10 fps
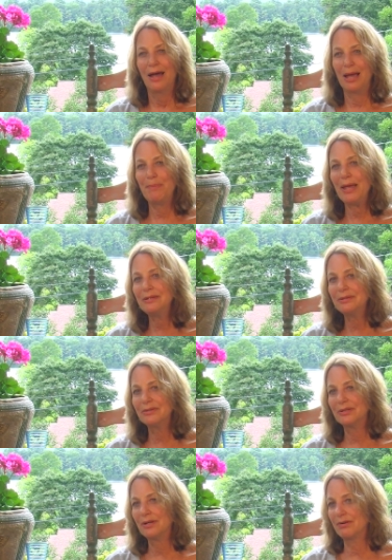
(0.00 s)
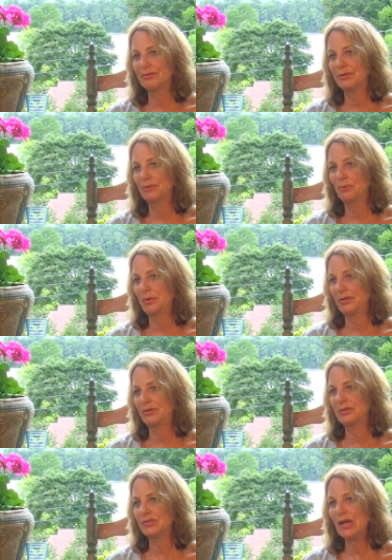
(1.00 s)
I painted the cover
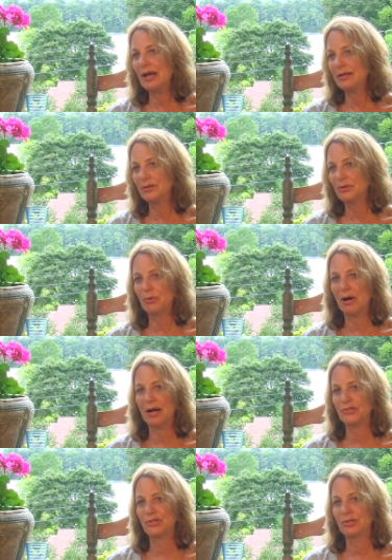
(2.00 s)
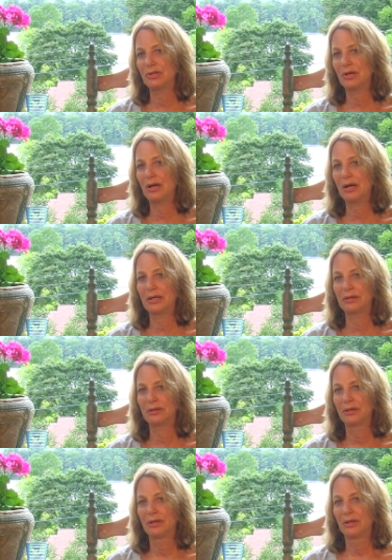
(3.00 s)
with designer gouache on
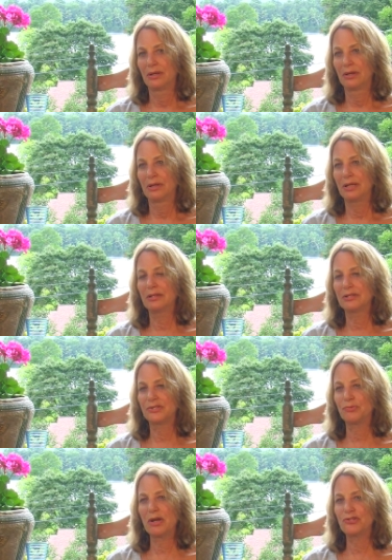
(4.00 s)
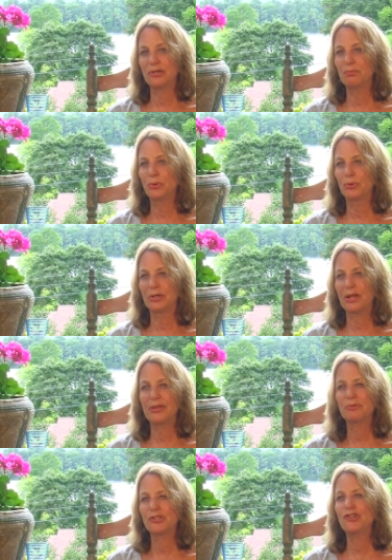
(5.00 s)
illustration board. I
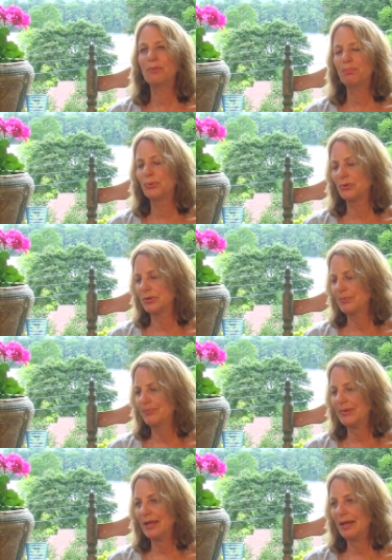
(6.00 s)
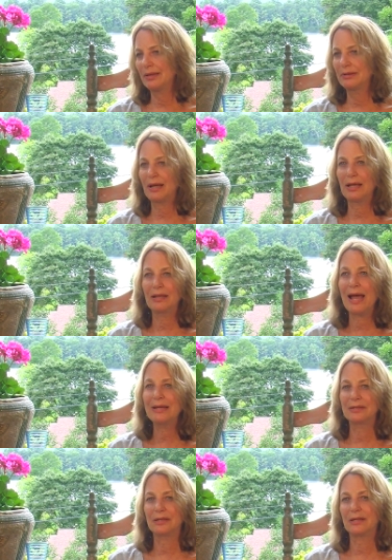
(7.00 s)
think it was chipboard. And I
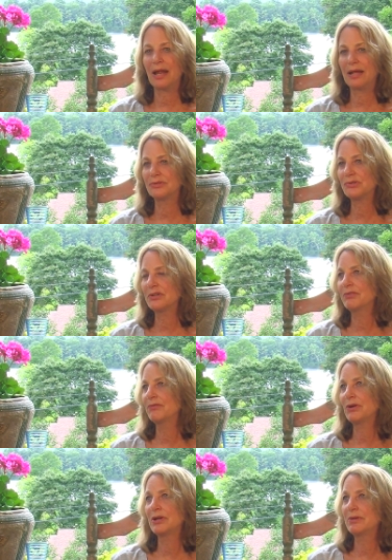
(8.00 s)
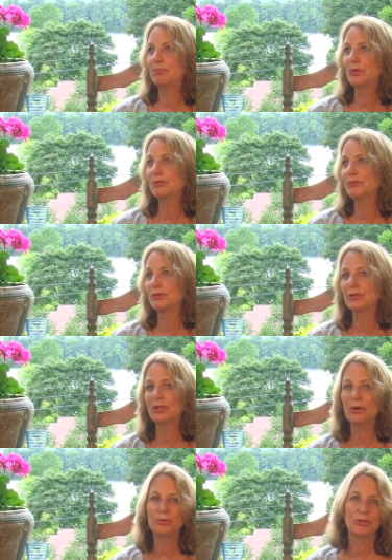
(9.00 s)
liked it. It had a sort of a very beautiful
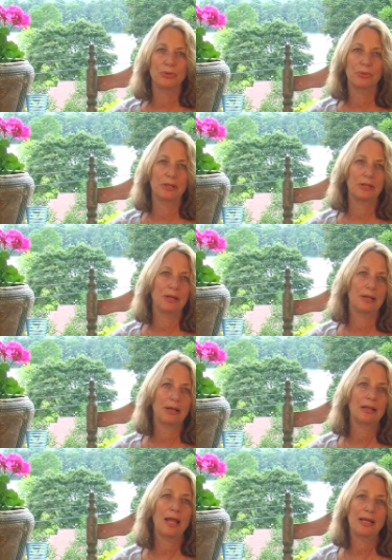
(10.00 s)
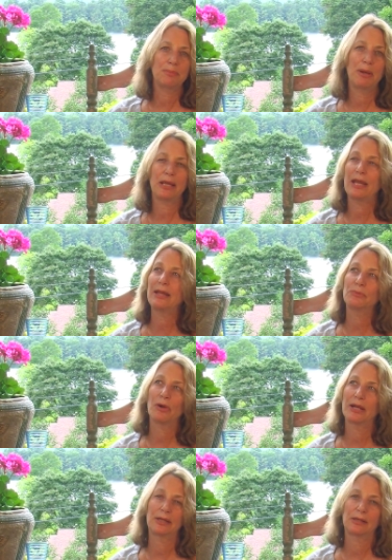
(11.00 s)
glow to it, and I liked my
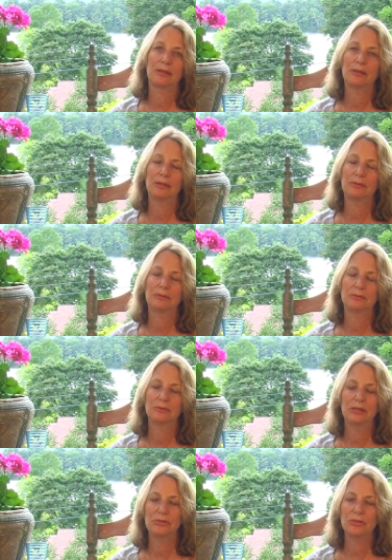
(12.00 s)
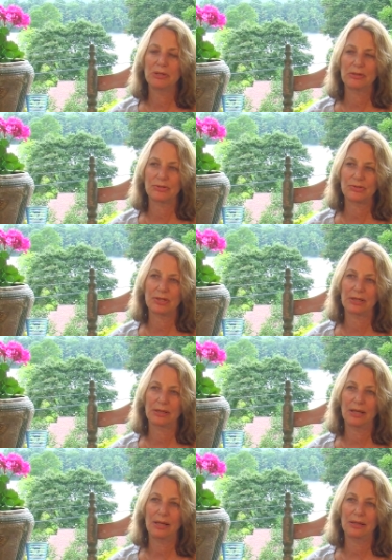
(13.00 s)
handwriting in doing this
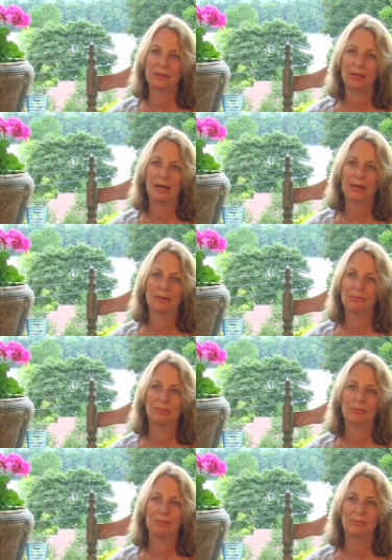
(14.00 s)
thing. And I